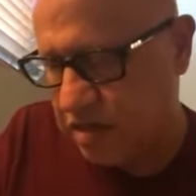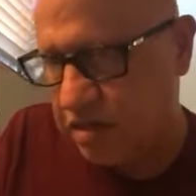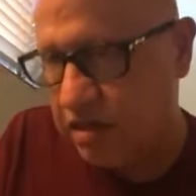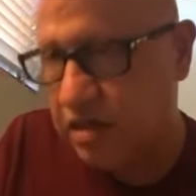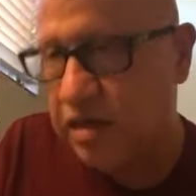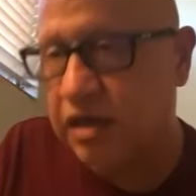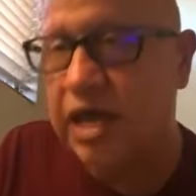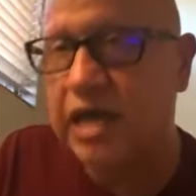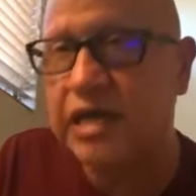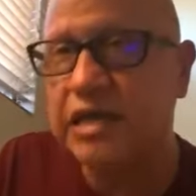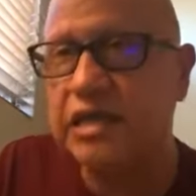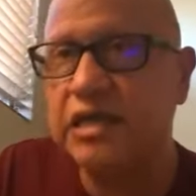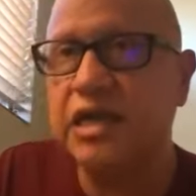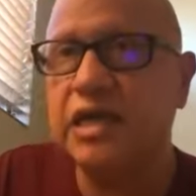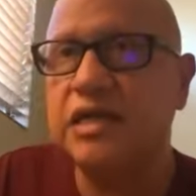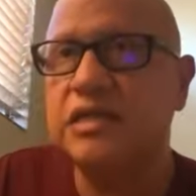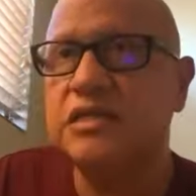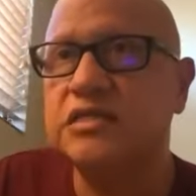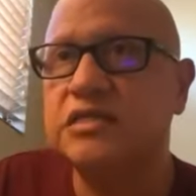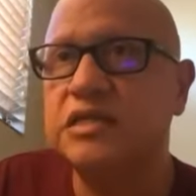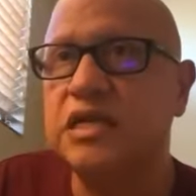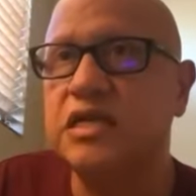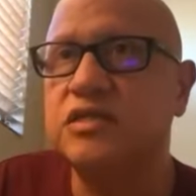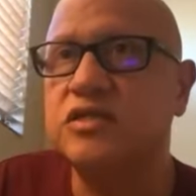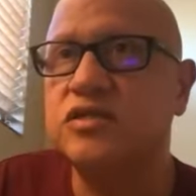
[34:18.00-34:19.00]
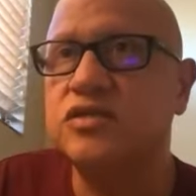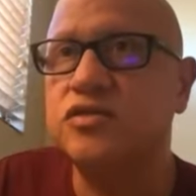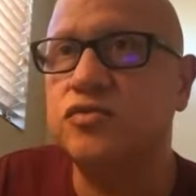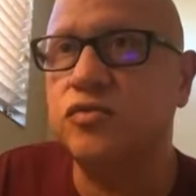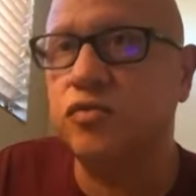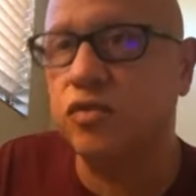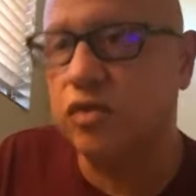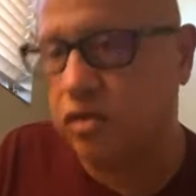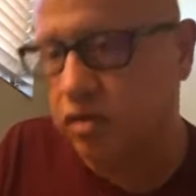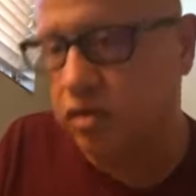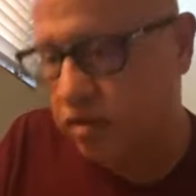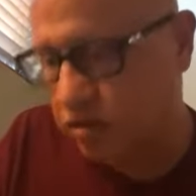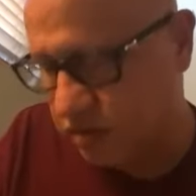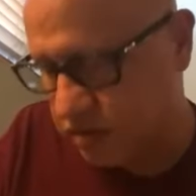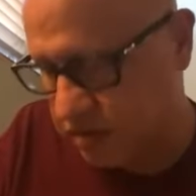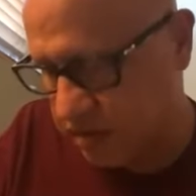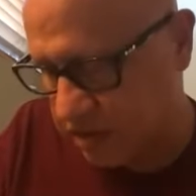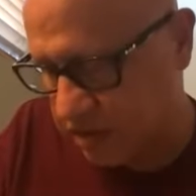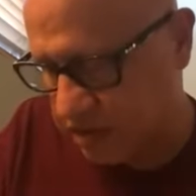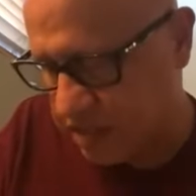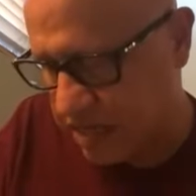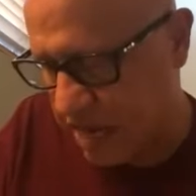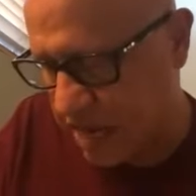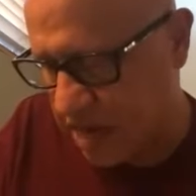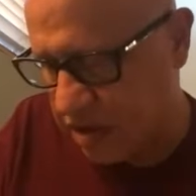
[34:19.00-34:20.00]
The 99 cent store
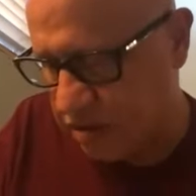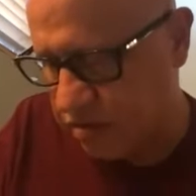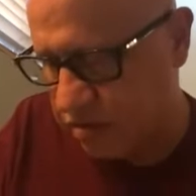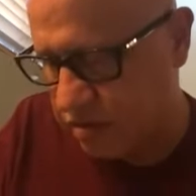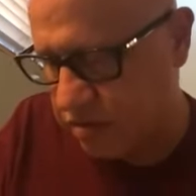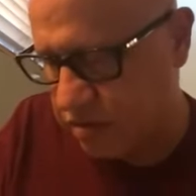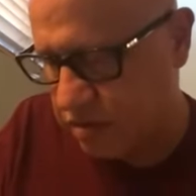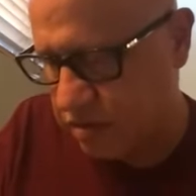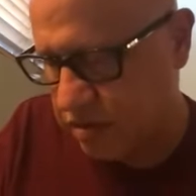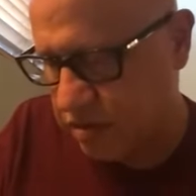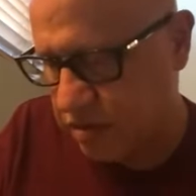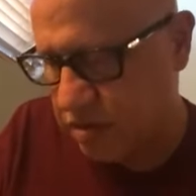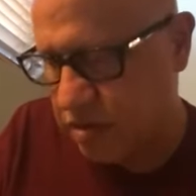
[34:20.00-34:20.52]
closing down,